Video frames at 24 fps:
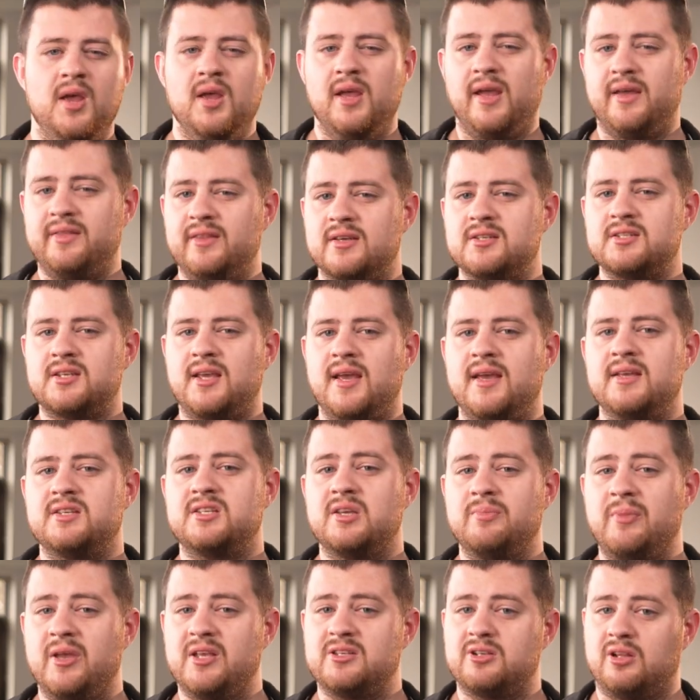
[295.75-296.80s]
In this case,
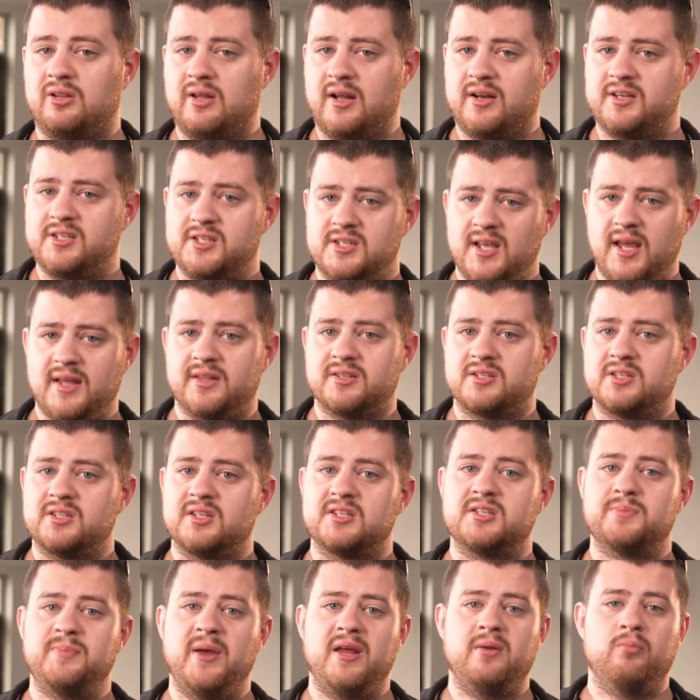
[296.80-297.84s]
it makes a lot of sense to
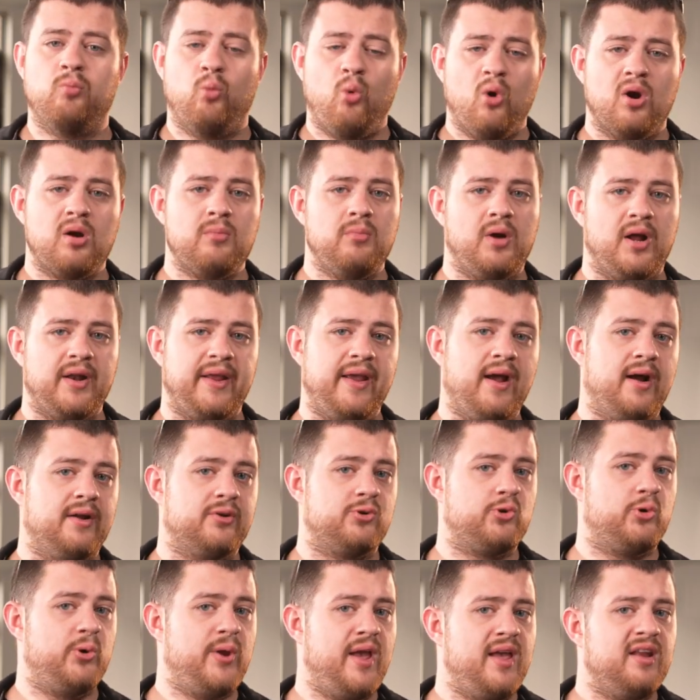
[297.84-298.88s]
spend more money on
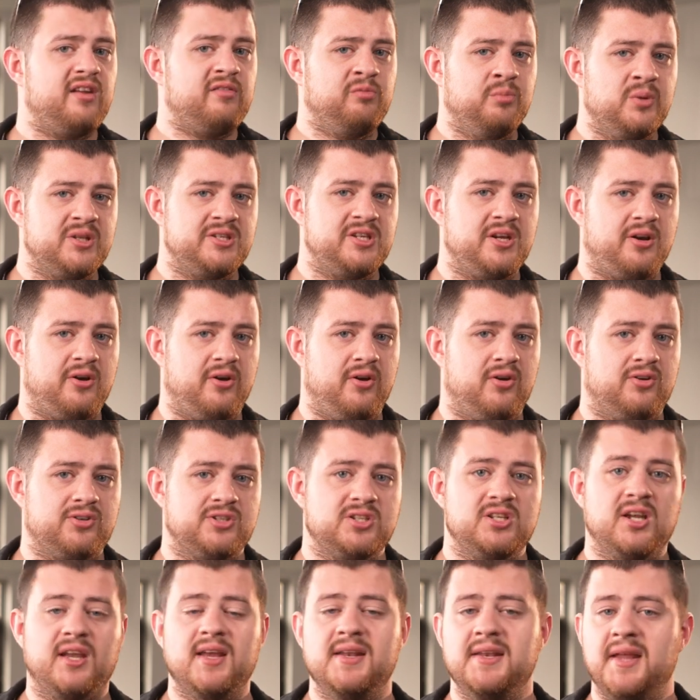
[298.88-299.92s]
creative materials
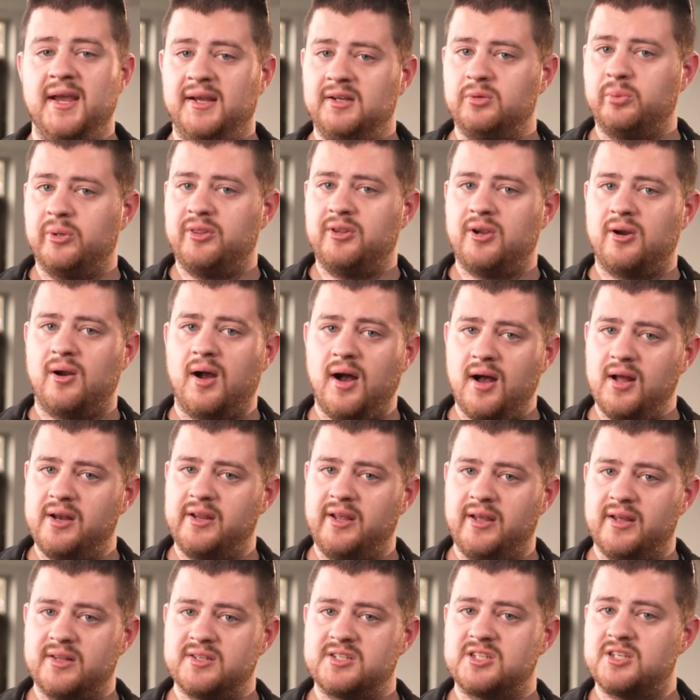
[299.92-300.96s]
to connect with your
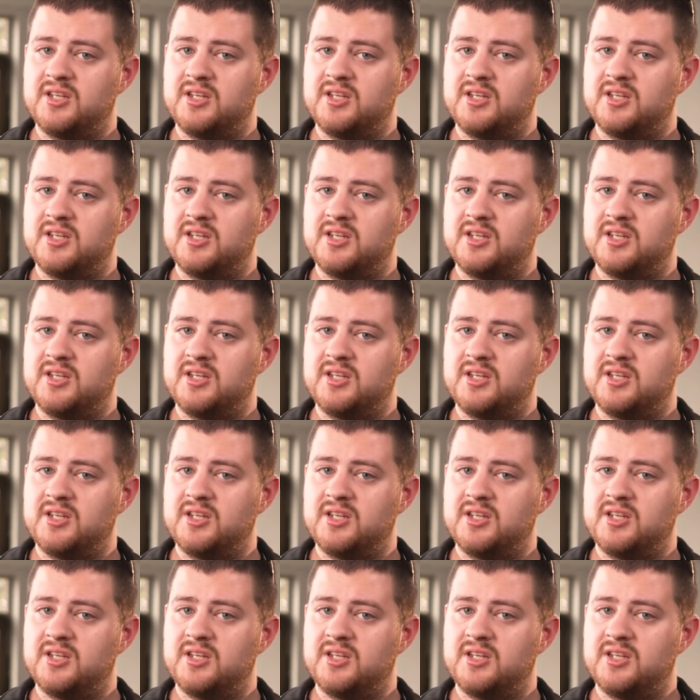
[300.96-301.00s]
audience,